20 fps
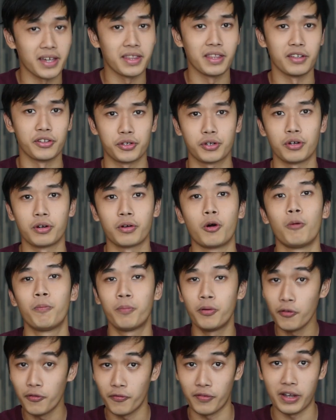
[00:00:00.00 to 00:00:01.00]
and they're just gonna go
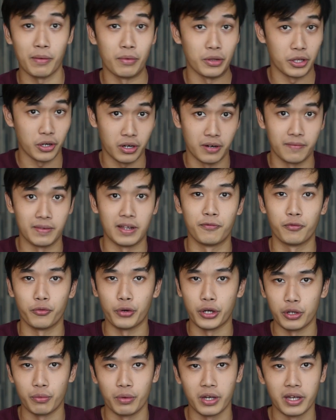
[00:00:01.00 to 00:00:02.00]
poof, and we're not gonna have enough
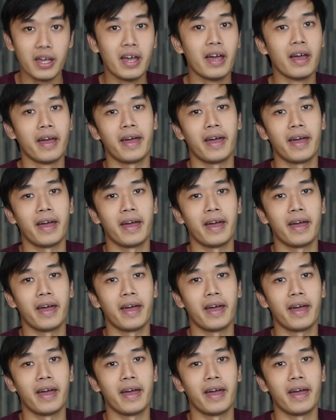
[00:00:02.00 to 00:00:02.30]
food anyway.